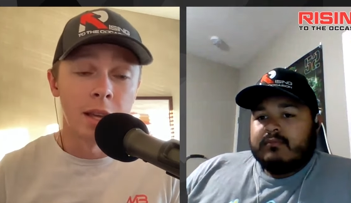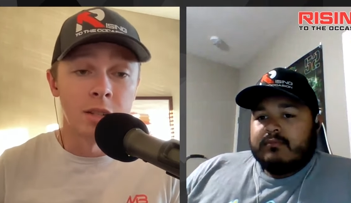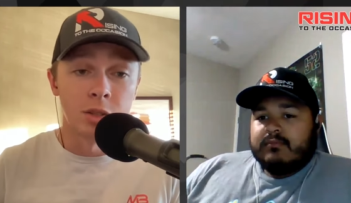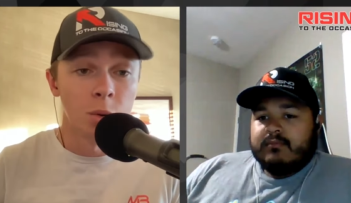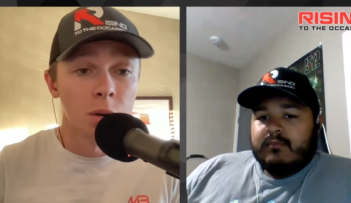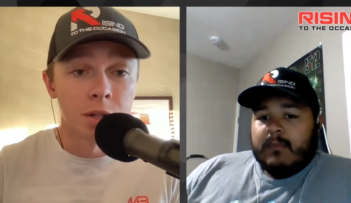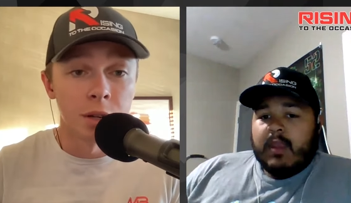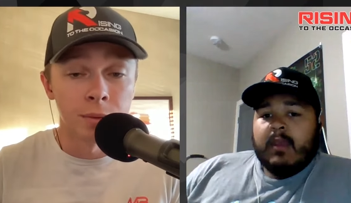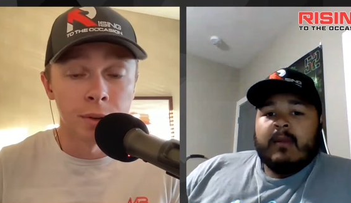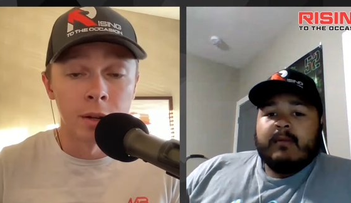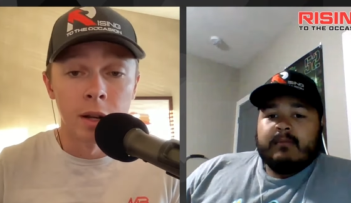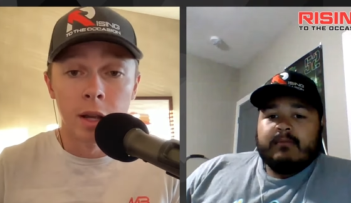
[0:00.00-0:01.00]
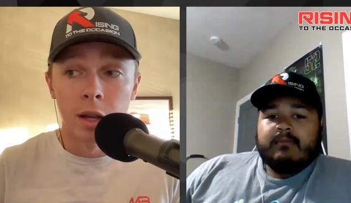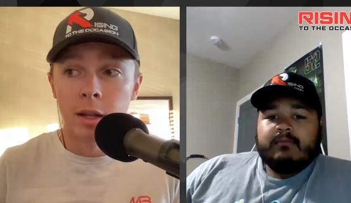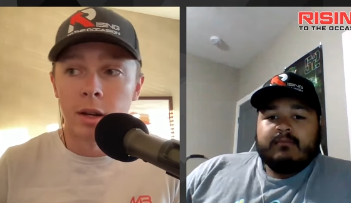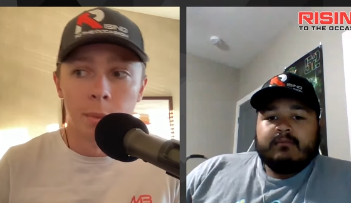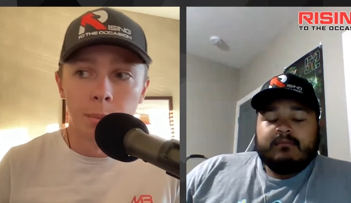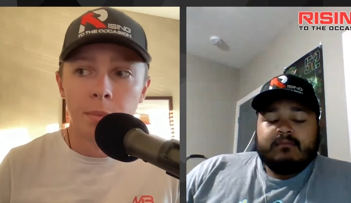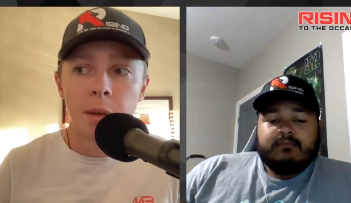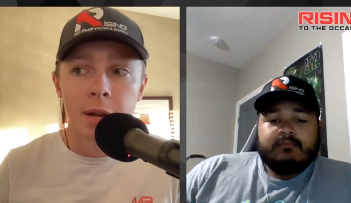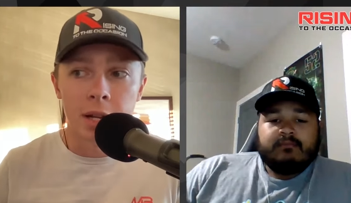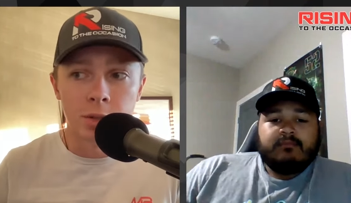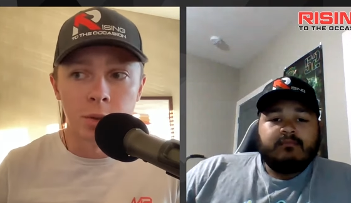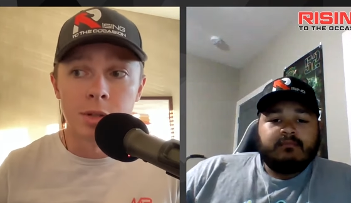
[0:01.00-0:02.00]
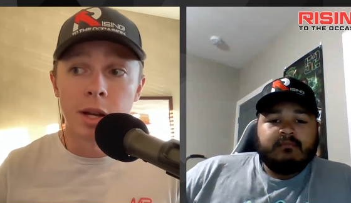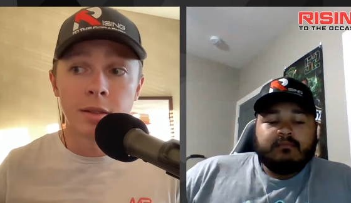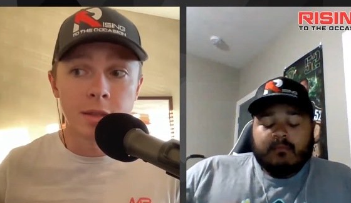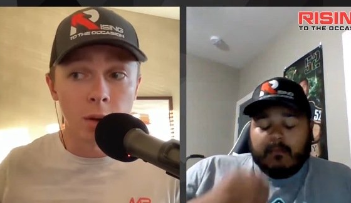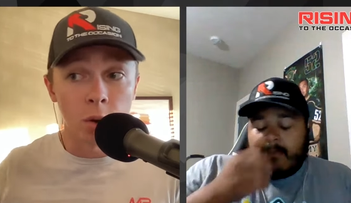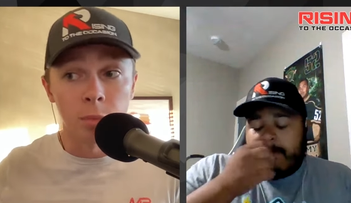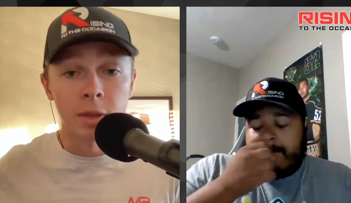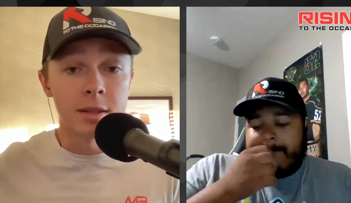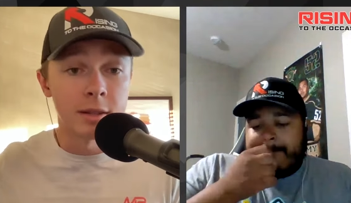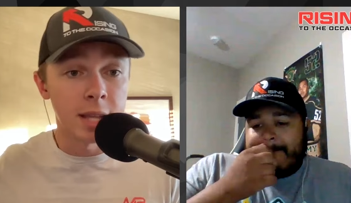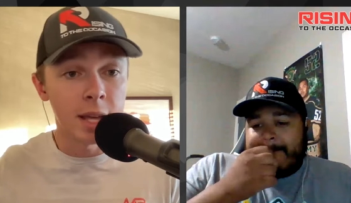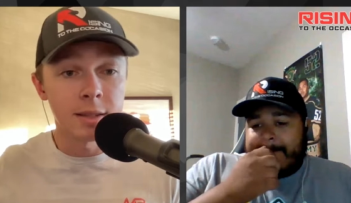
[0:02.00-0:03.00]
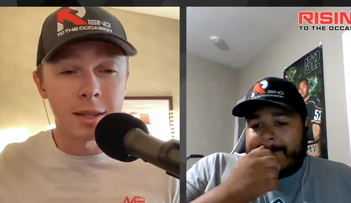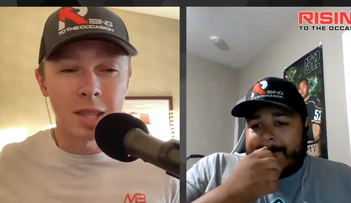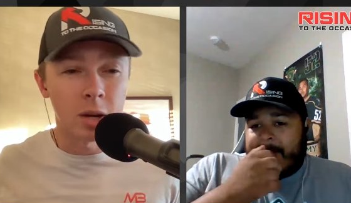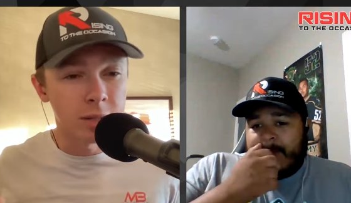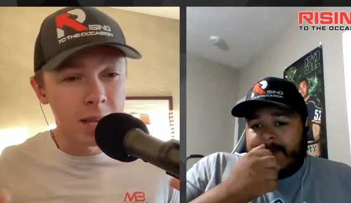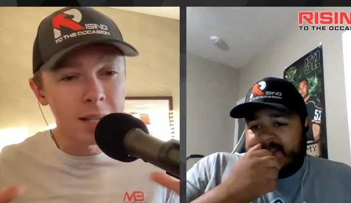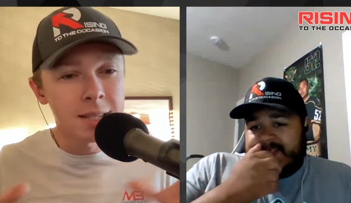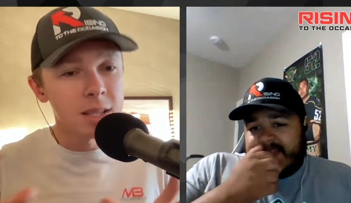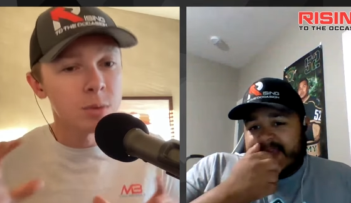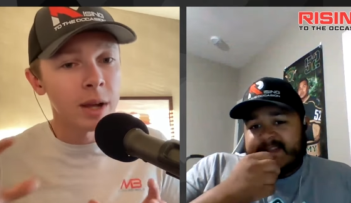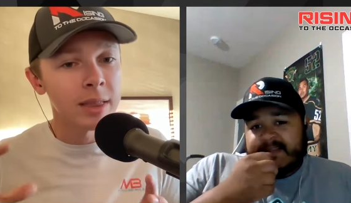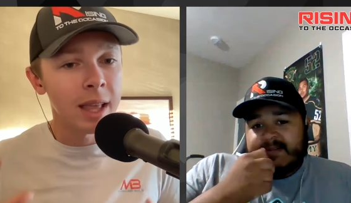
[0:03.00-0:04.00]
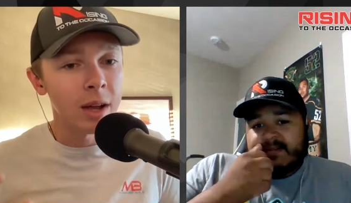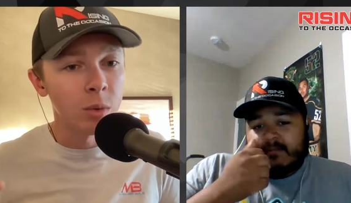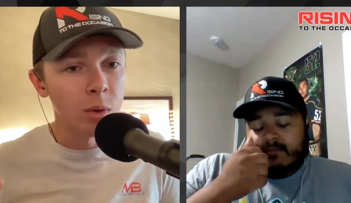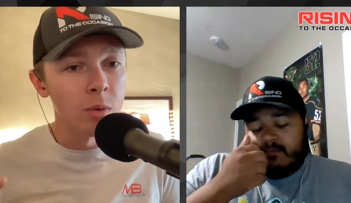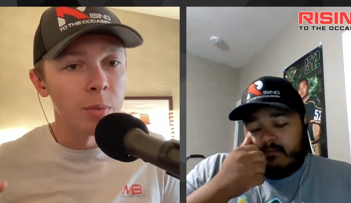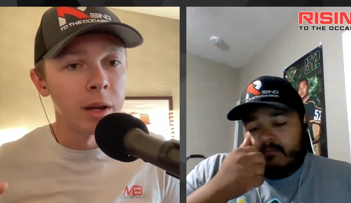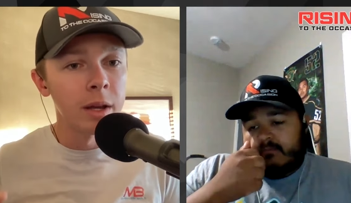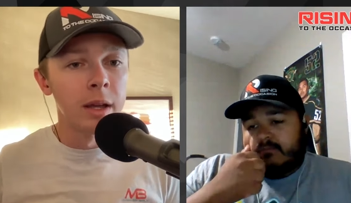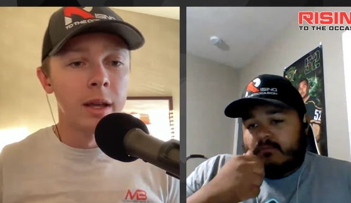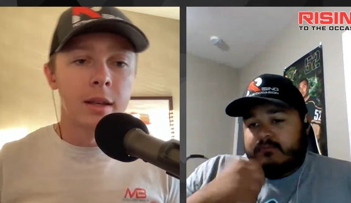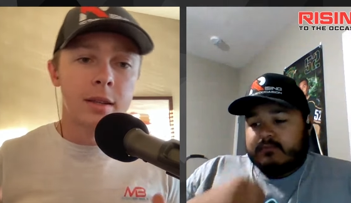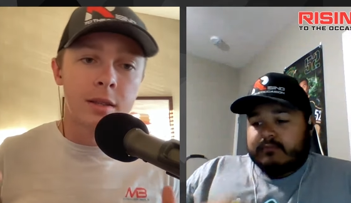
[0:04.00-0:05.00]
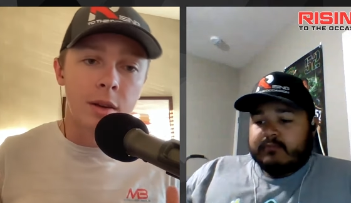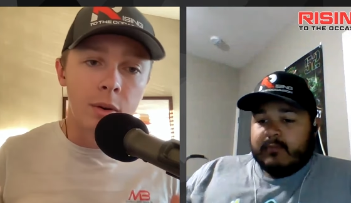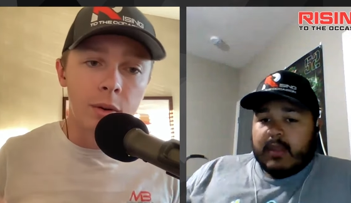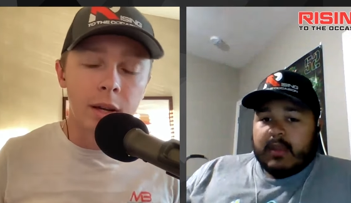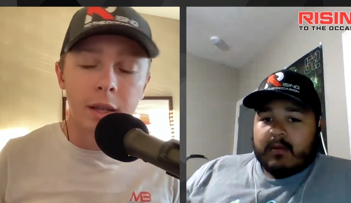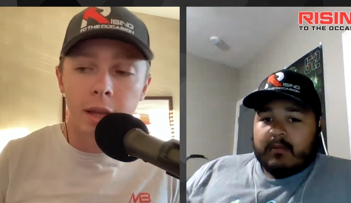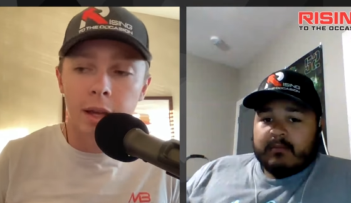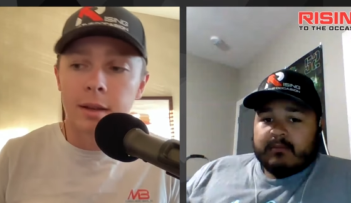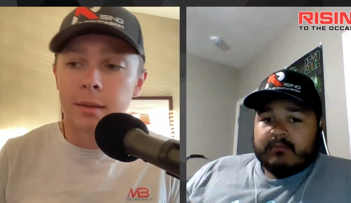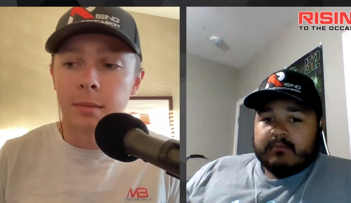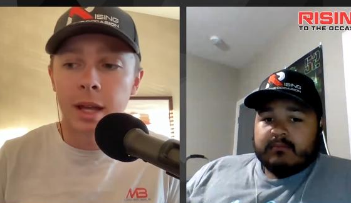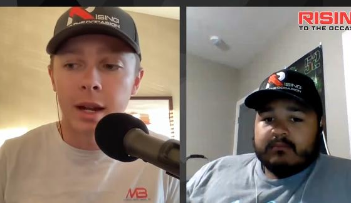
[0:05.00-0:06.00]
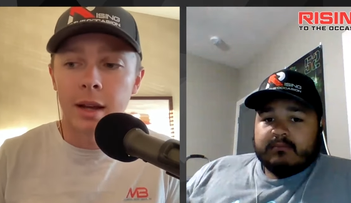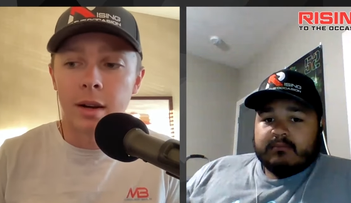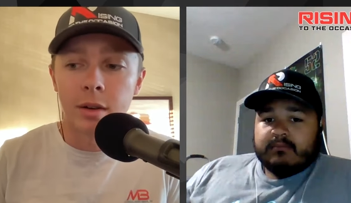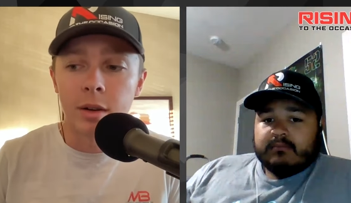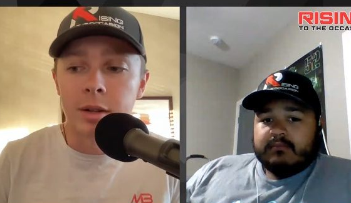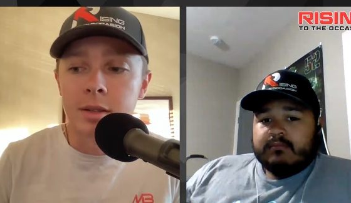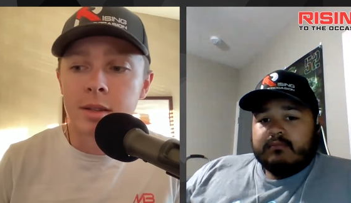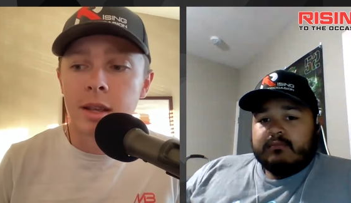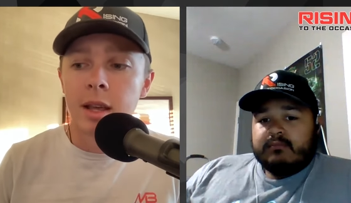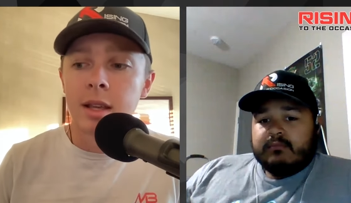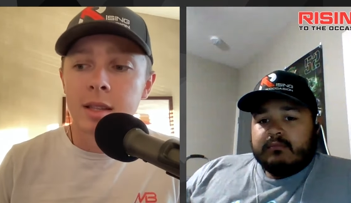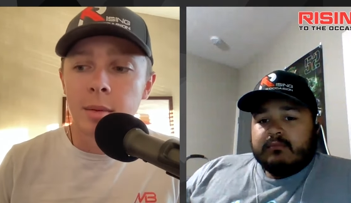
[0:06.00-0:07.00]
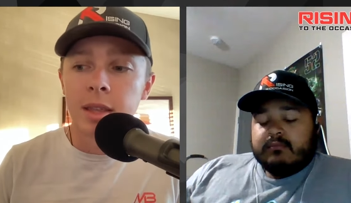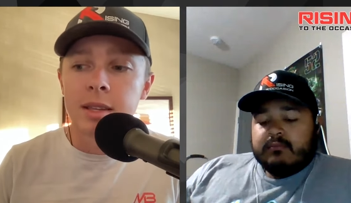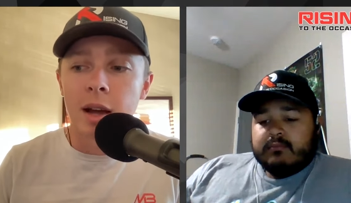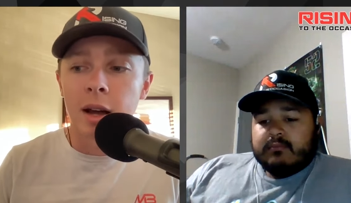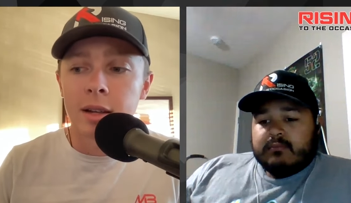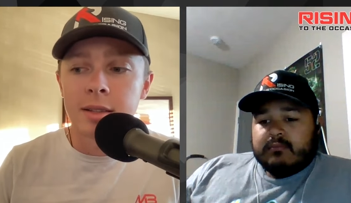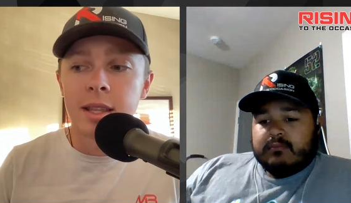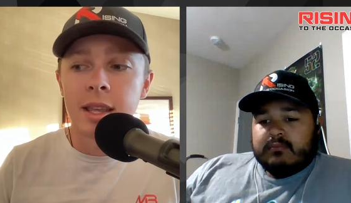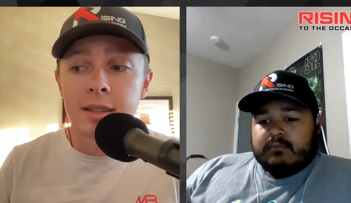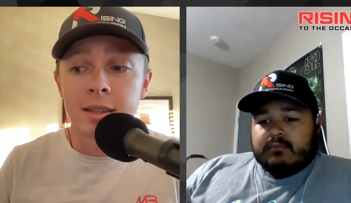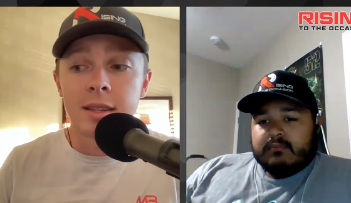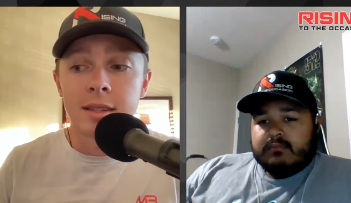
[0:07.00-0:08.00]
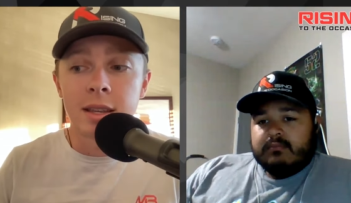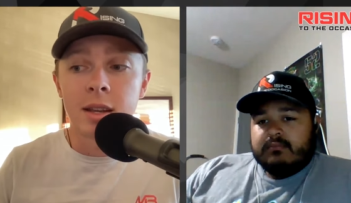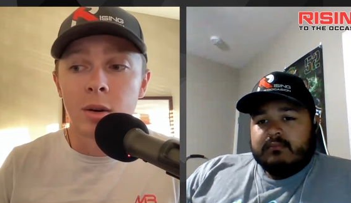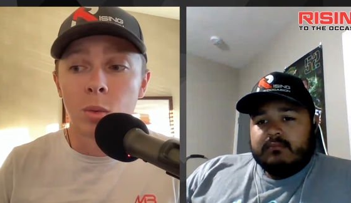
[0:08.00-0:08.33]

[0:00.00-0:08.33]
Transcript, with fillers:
Speaker 1: and Georgia yeah. for you know maybe not Georgia. I'd say Ole Miss and Texas. Miss, Texas. right in that group. Yeah. So, man, I don't know. It's some of these odds in the SEC are